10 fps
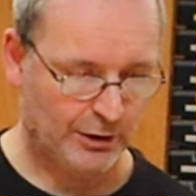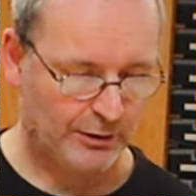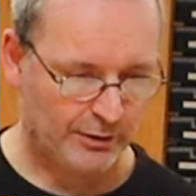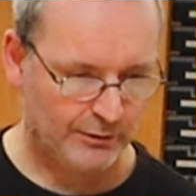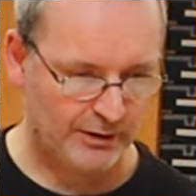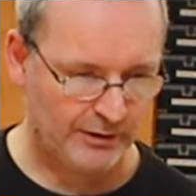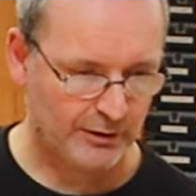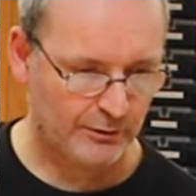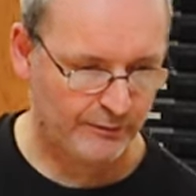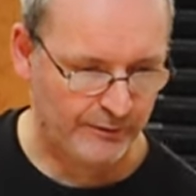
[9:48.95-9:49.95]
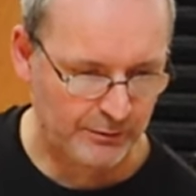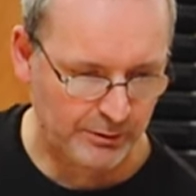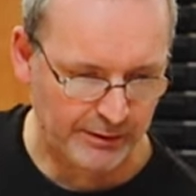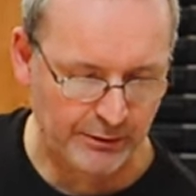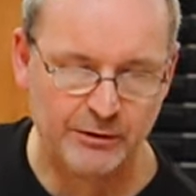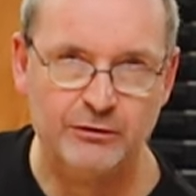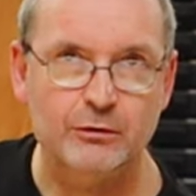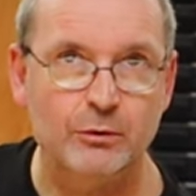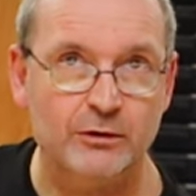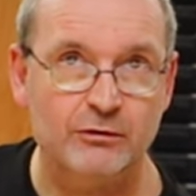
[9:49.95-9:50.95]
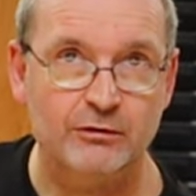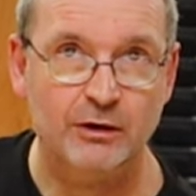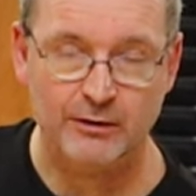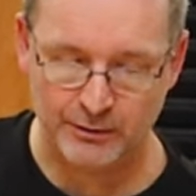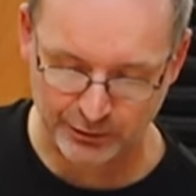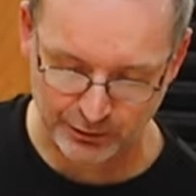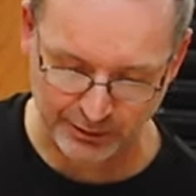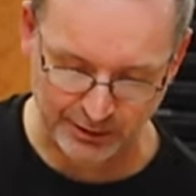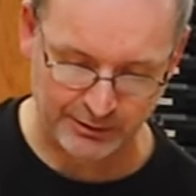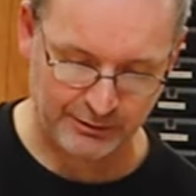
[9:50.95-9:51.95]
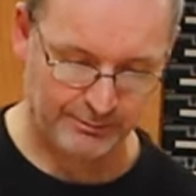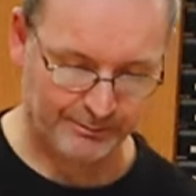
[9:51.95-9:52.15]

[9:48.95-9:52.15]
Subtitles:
The only thing I found about this, quick thing,